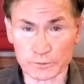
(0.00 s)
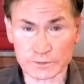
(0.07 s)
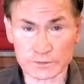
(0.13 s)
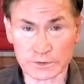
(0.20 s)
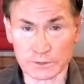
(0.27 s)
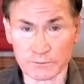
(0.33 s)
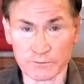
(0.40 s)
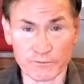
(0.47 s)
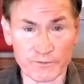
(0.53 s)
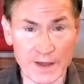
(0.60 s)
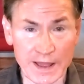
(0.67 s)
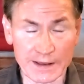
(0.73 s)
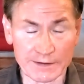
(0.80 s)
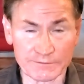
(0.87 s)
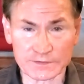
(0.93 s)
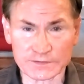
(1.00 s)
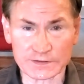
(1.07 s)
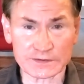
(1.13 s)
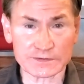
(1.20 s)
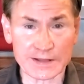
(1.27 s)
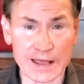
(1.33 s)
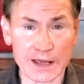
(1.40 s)
with some 5,000 to
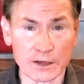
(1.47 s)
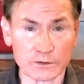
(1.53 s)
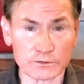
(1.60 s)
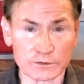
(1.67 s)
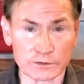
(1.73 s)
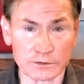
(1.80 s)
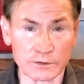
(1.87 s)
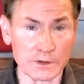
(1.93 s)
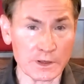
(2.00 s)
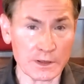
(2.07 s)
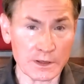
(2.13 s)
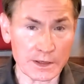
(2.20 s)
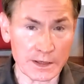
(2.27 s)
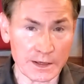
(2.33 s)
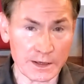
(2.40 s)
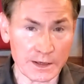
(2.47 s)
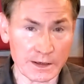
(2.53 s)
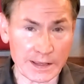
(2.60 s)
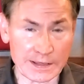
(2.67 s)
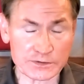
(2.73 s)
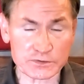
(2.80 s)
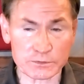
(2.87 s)
6,000
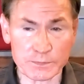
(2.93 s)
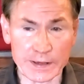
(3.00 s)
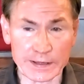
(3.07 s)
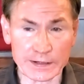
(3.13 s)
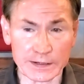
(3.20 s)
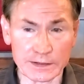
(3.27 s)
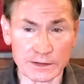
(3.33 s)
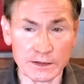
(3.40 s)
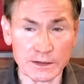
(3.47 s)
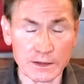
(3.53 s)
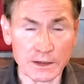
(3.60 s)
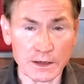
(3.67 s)
estimated